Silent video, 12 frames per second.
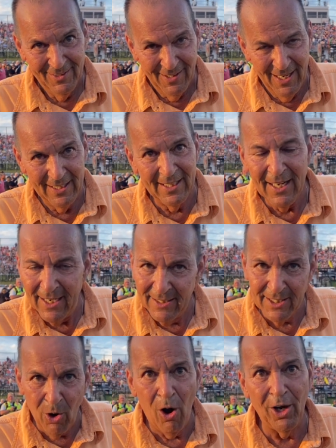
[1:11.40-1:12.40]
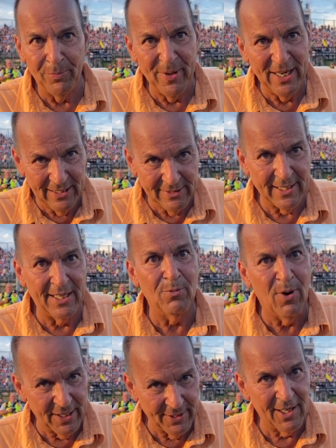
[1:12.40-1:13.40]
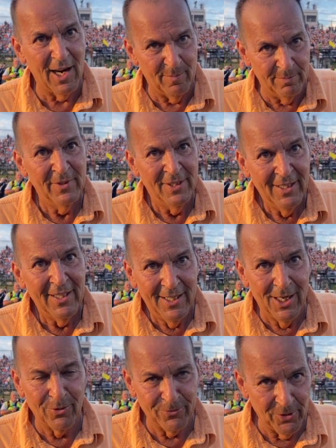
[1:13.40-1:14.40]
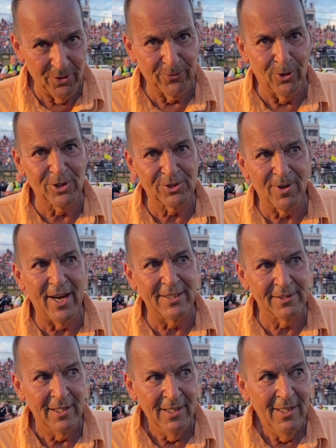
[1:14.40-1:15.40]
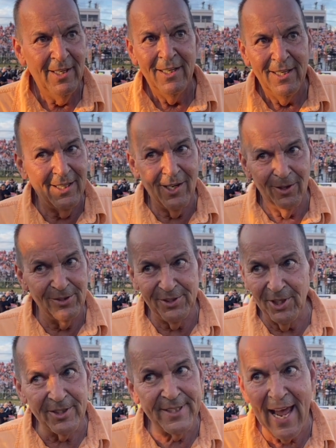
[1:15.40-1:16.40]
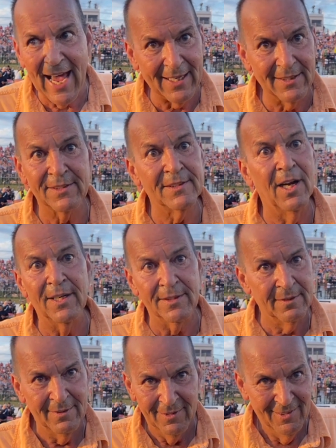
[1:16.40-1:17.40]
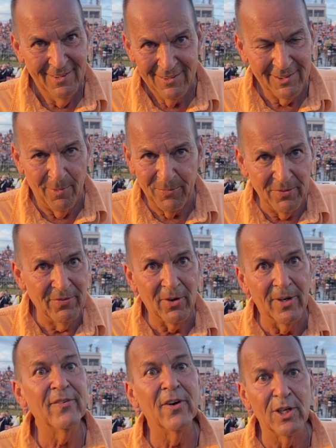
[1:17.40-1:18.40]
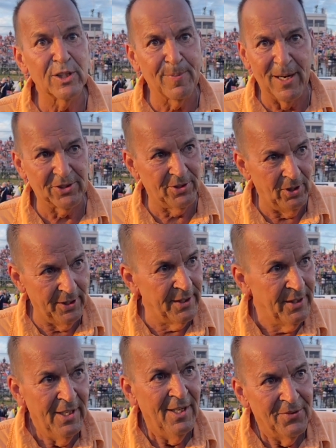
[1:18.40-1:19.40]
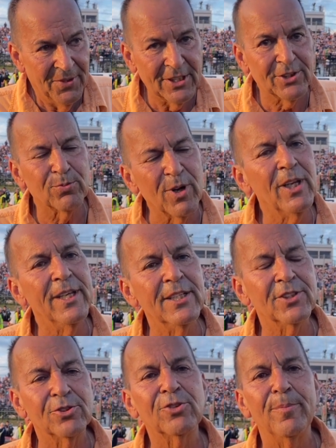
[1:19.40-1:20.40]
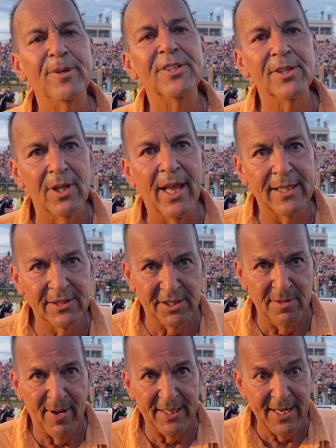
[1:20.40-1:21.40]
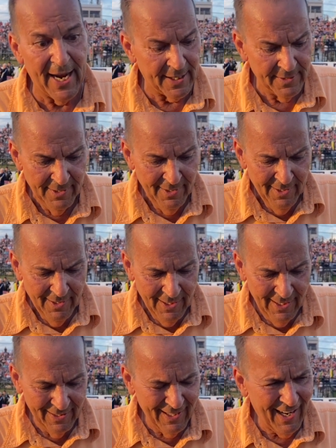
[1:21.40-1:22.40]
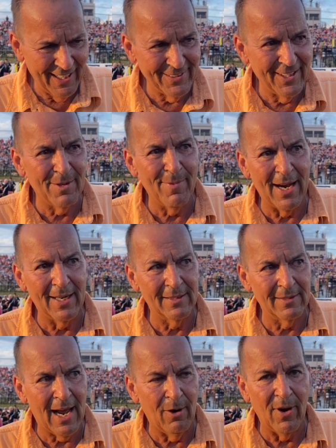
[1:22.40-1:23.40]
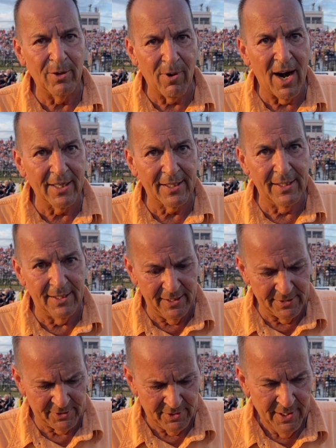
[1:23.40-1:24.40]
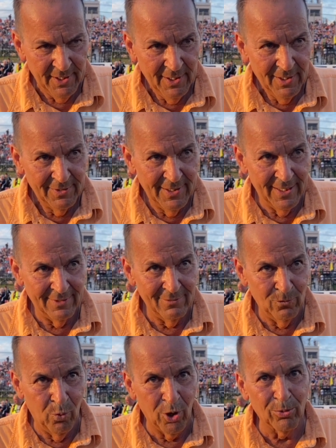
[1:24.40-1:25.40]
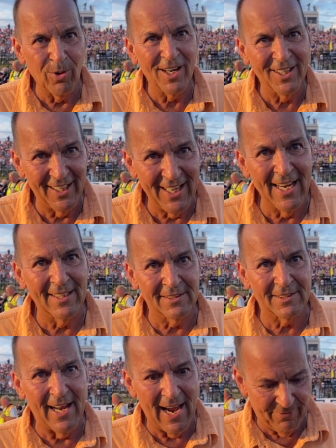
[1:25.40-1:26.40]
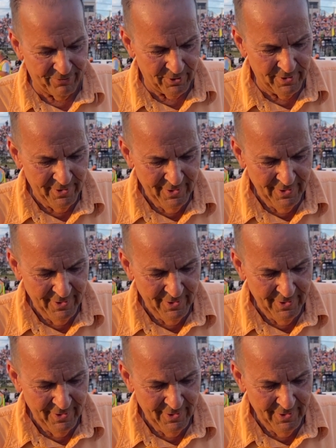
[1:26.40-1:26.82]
and he called me and he said he wanted to come here for the first race. He goes, your dad has done something very, very special. And this really is a tribute to the legacy of my dad. And I think about it, how ironic it is that we're running again at Stafford